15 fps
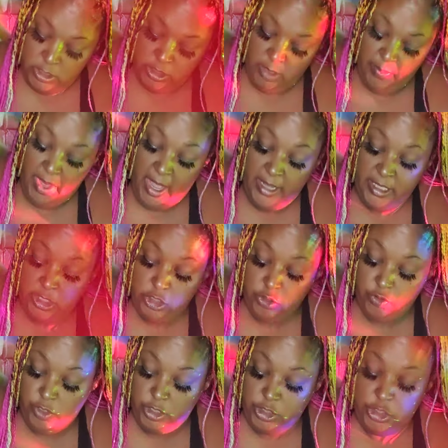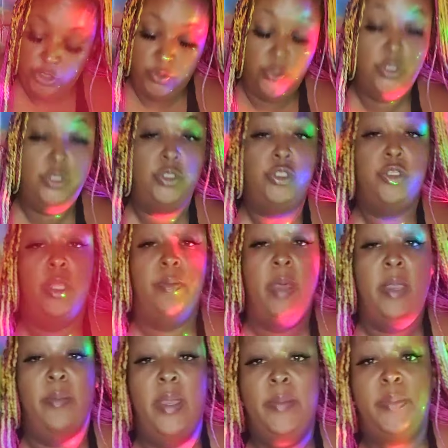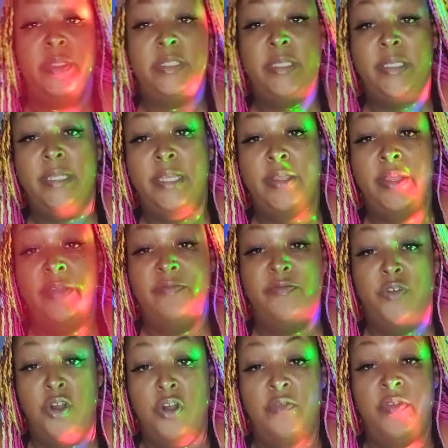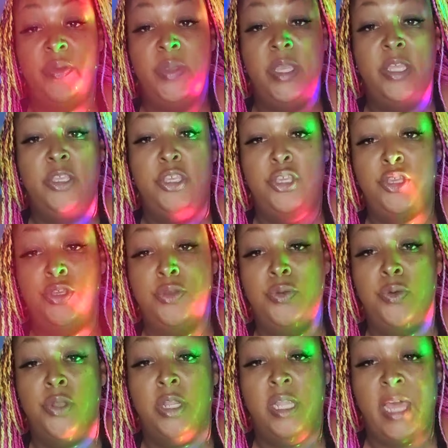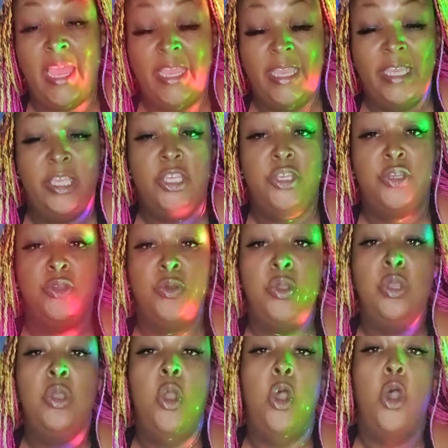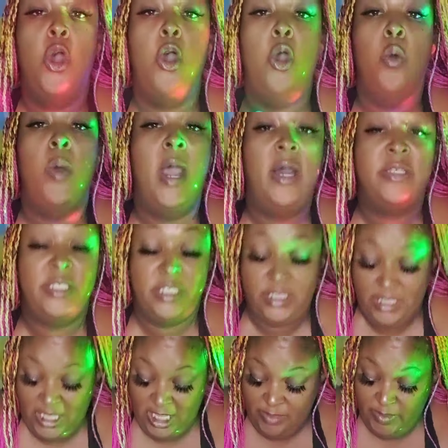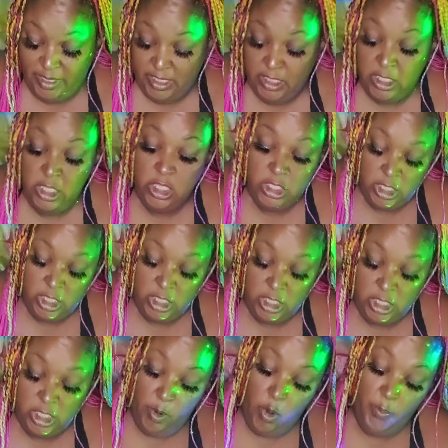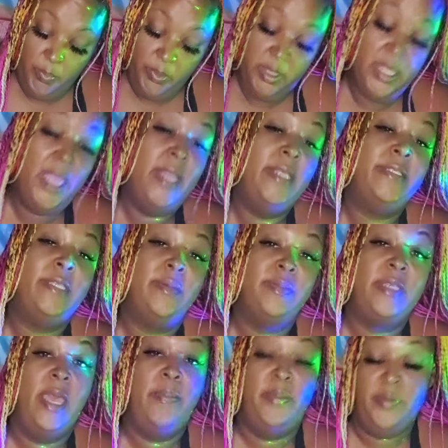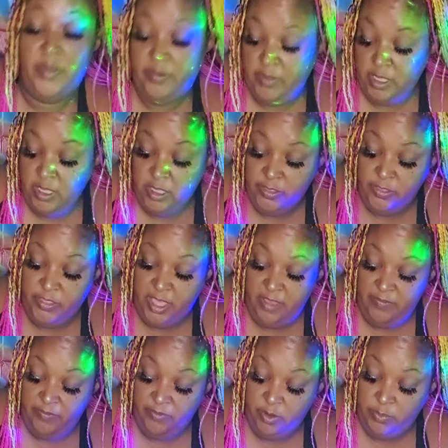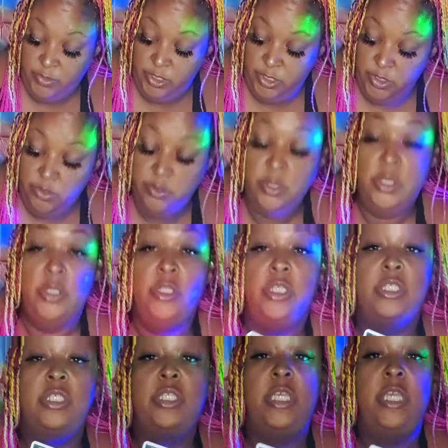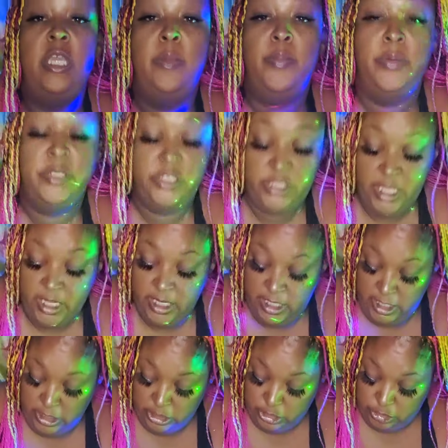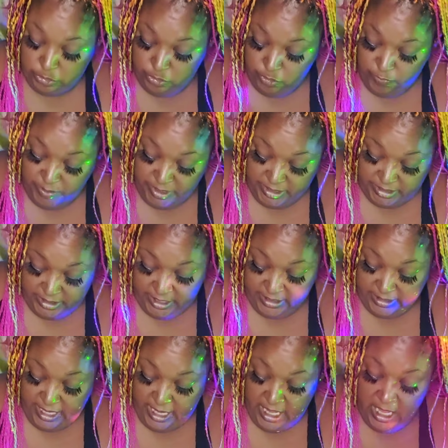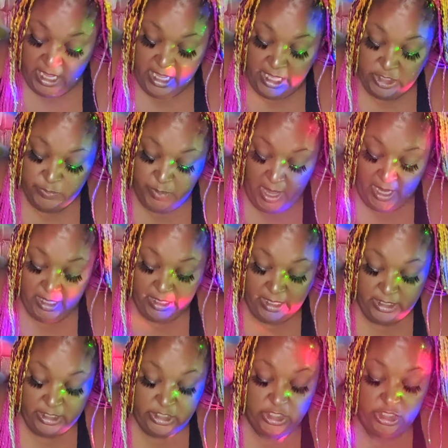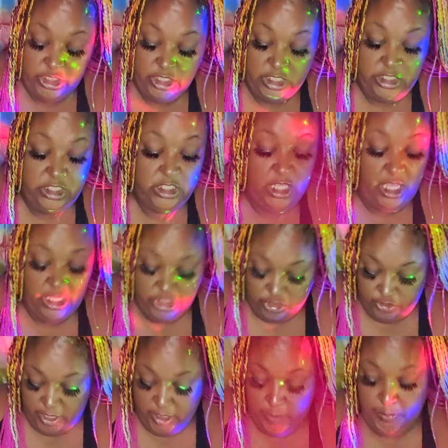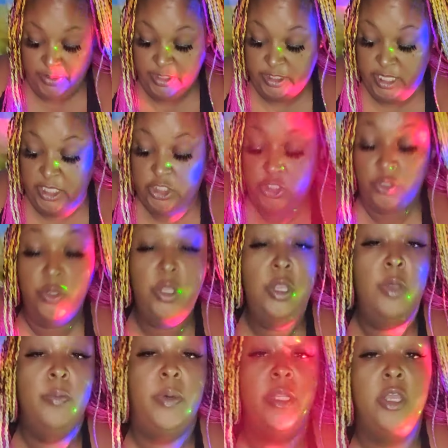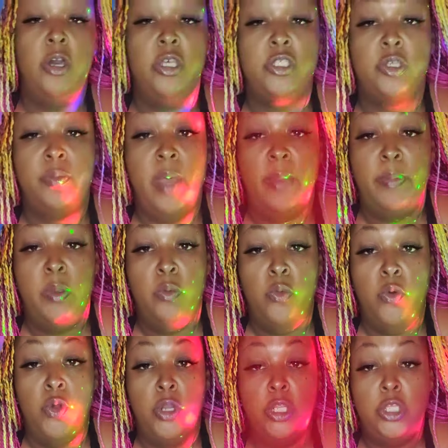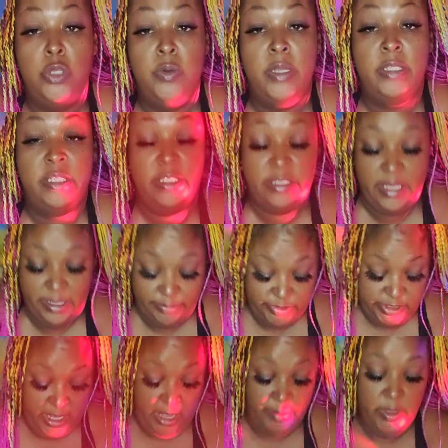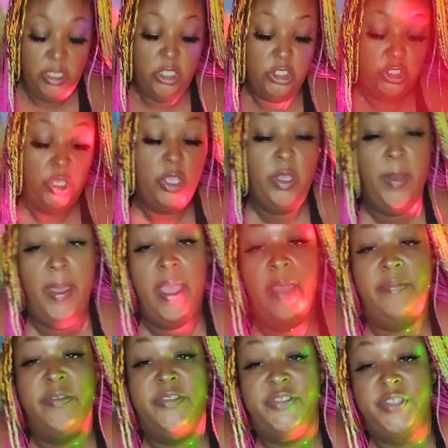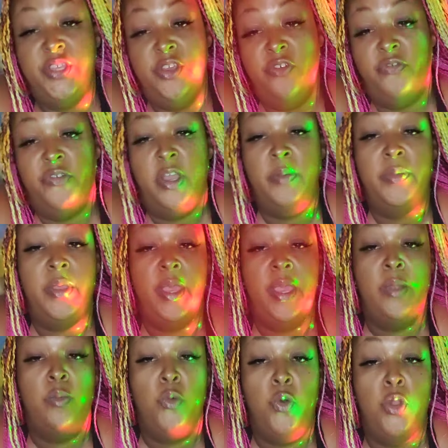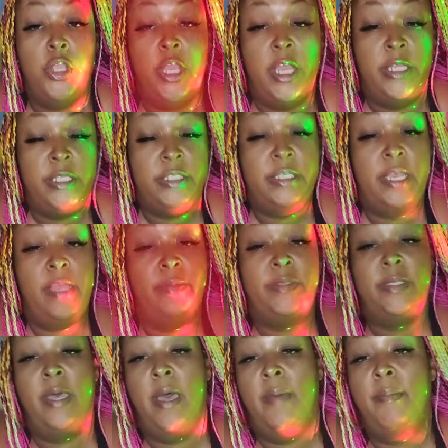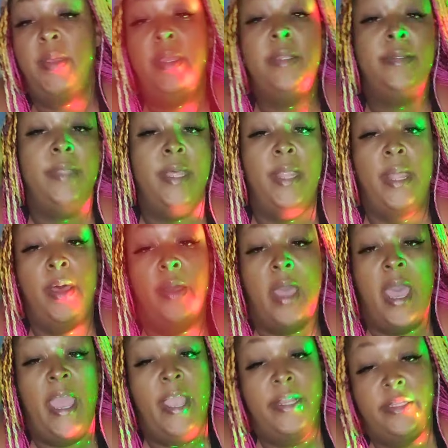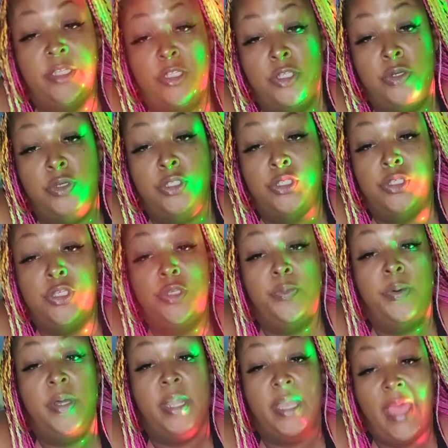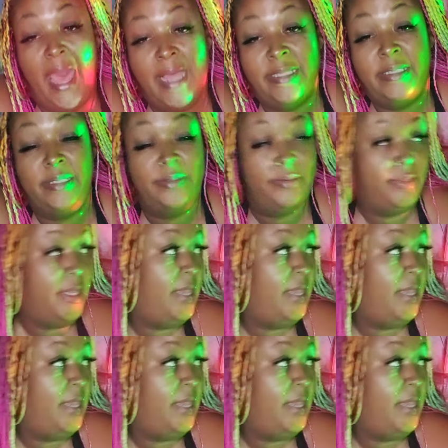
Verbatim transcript: Somebody is crushing on you, so they might make pretend they're involving in you or liking you, all while scheming um, or planning some type of theft from you. This is the emperor standing in his truth, but he says that his body suggests that he's trying to protect you, but he also might be warning you at the same time. So you're gonna have to steal from you and warn you at the same time that oh, I hate to do it to you, but I got to.